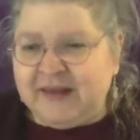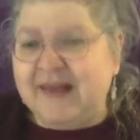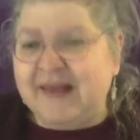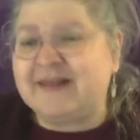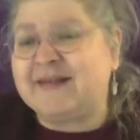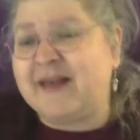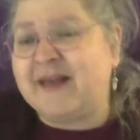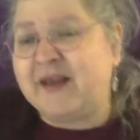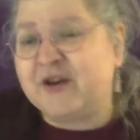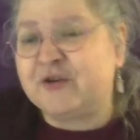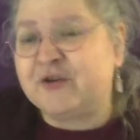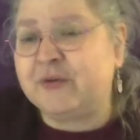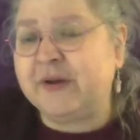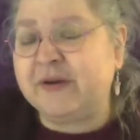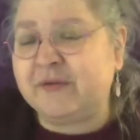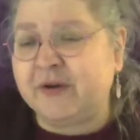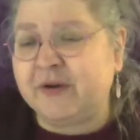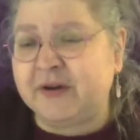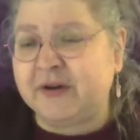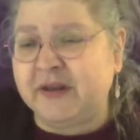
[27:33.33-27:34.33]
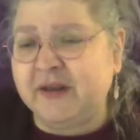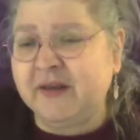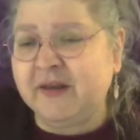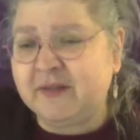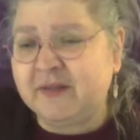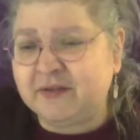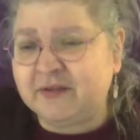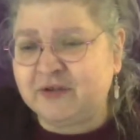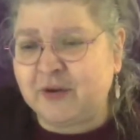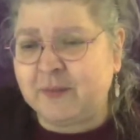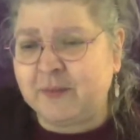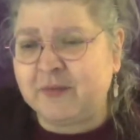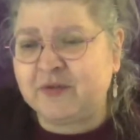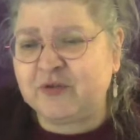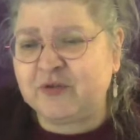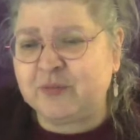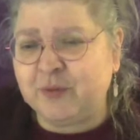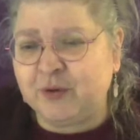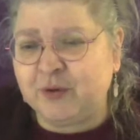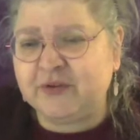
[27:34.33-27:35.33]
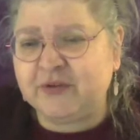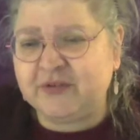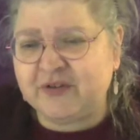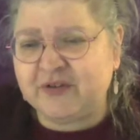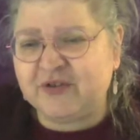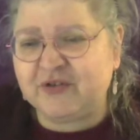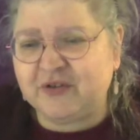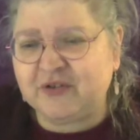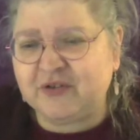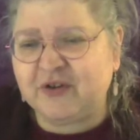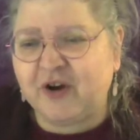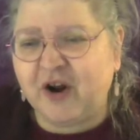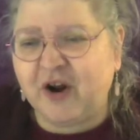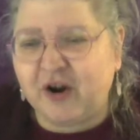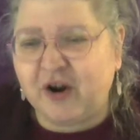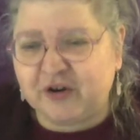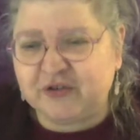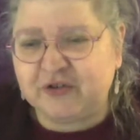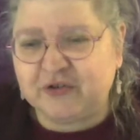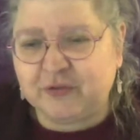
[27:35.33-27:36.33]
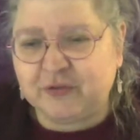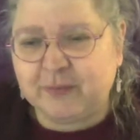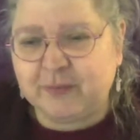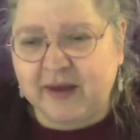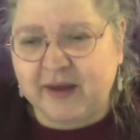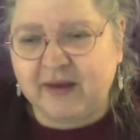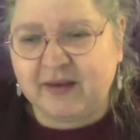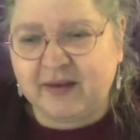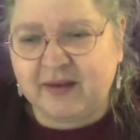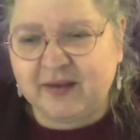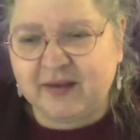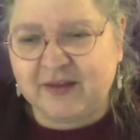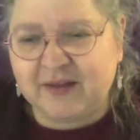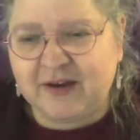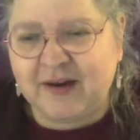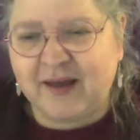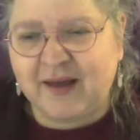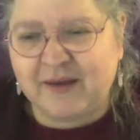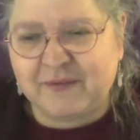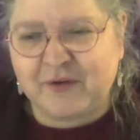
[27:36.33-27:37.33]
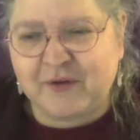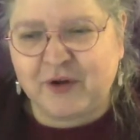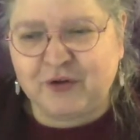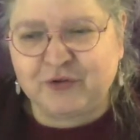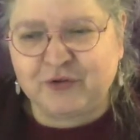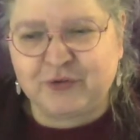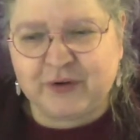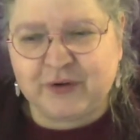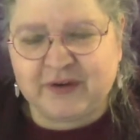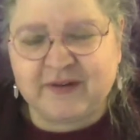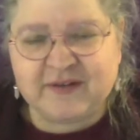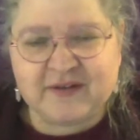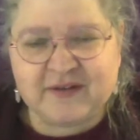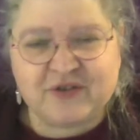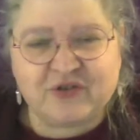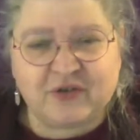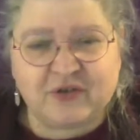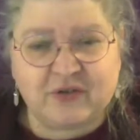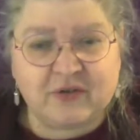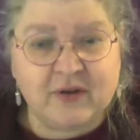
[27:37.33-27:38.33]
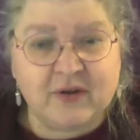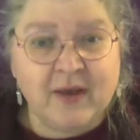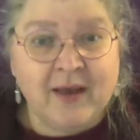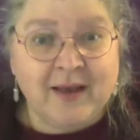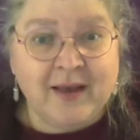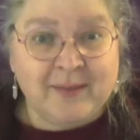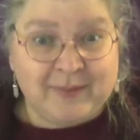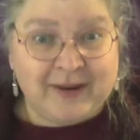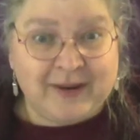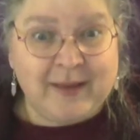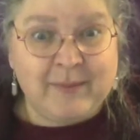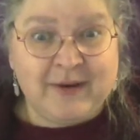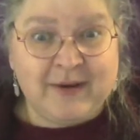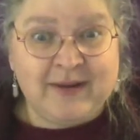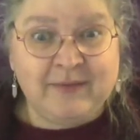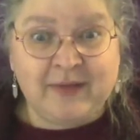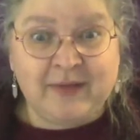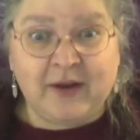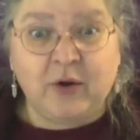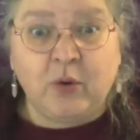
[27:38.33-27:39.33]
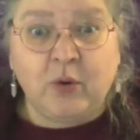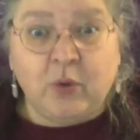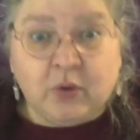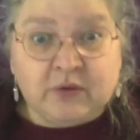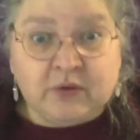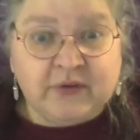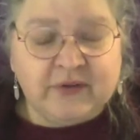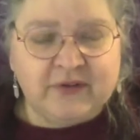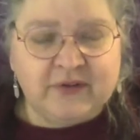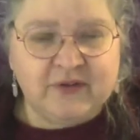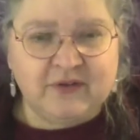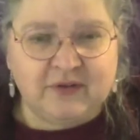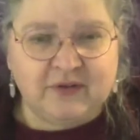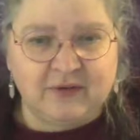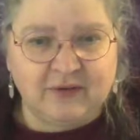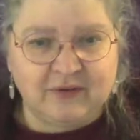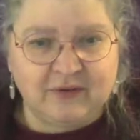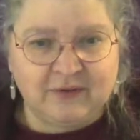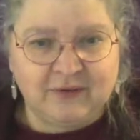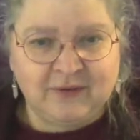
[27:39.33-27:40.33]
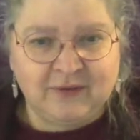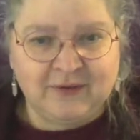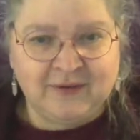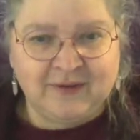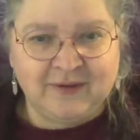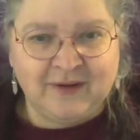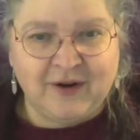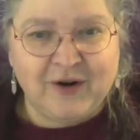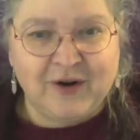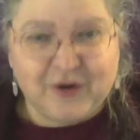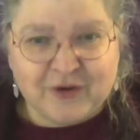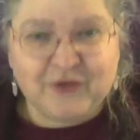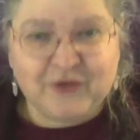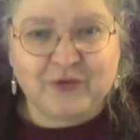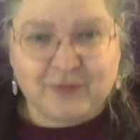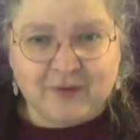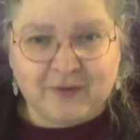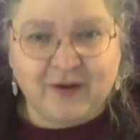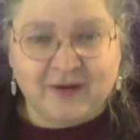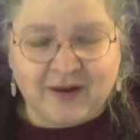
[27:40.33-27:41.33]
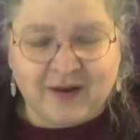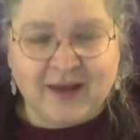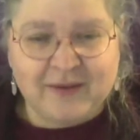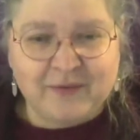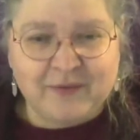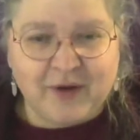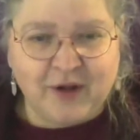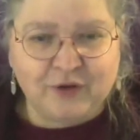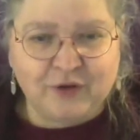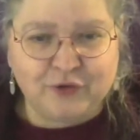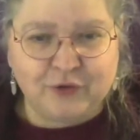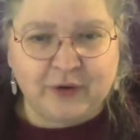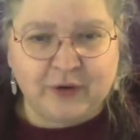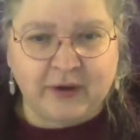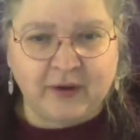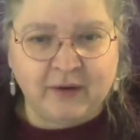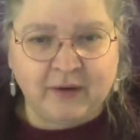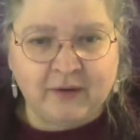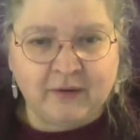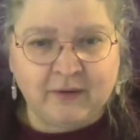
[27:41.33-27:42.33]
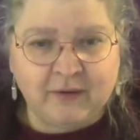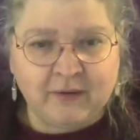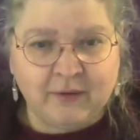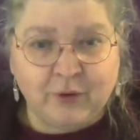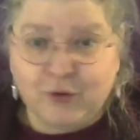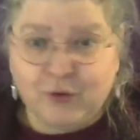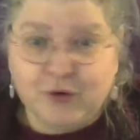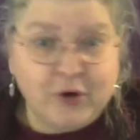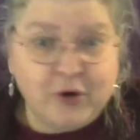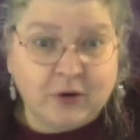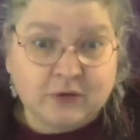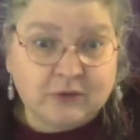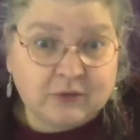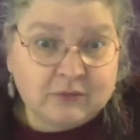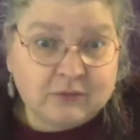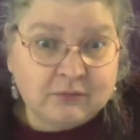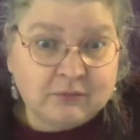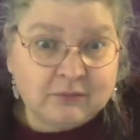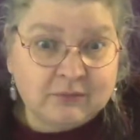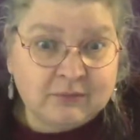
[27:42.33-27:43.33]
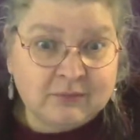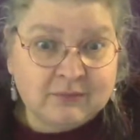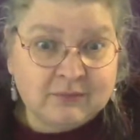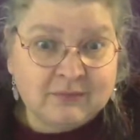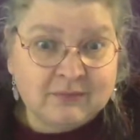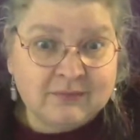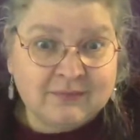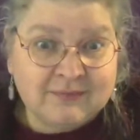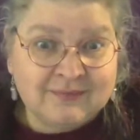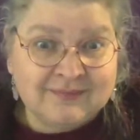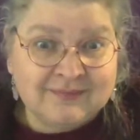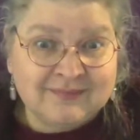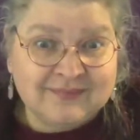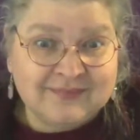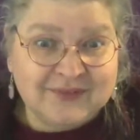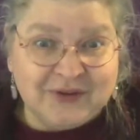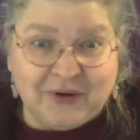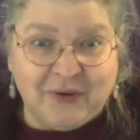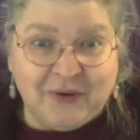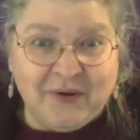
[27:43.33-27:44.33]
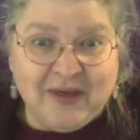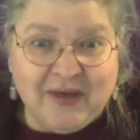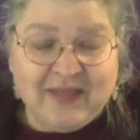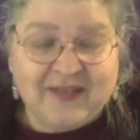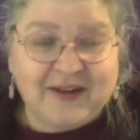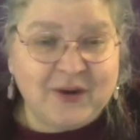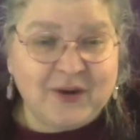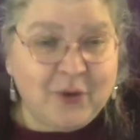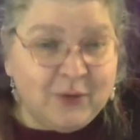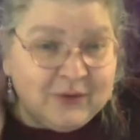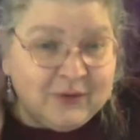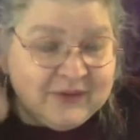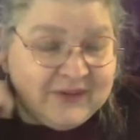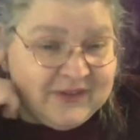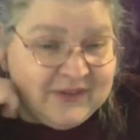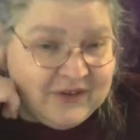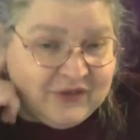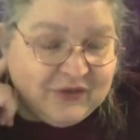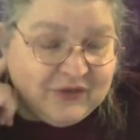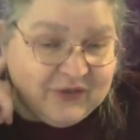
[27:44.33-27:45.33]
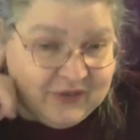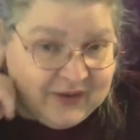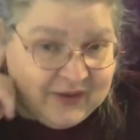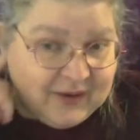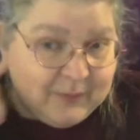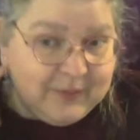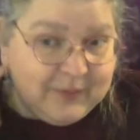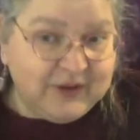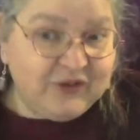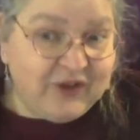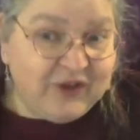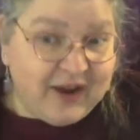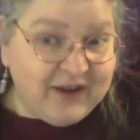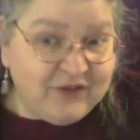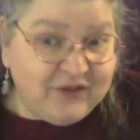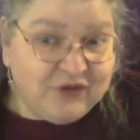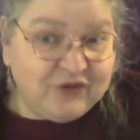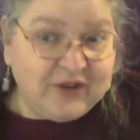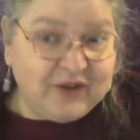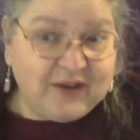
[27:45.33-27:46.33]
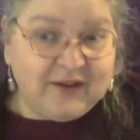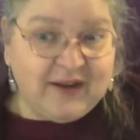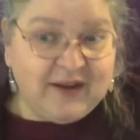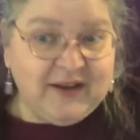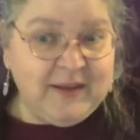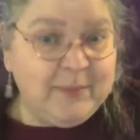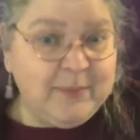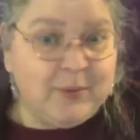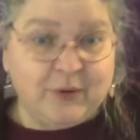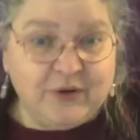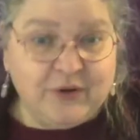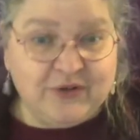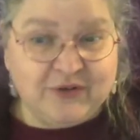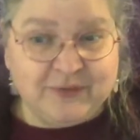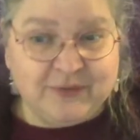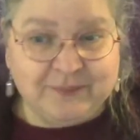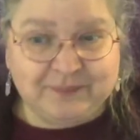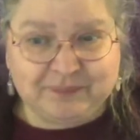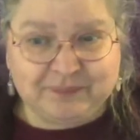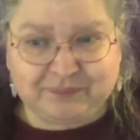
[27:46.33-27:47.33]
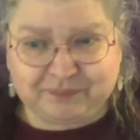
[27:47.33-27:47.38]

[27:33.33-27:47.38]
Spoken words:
Yes, I agree, Ronnie. Some of the small decisions are harder to make than life-altering decisions. But I believe that all decisions are life-altering, or not. That all decisions can be changed at any point.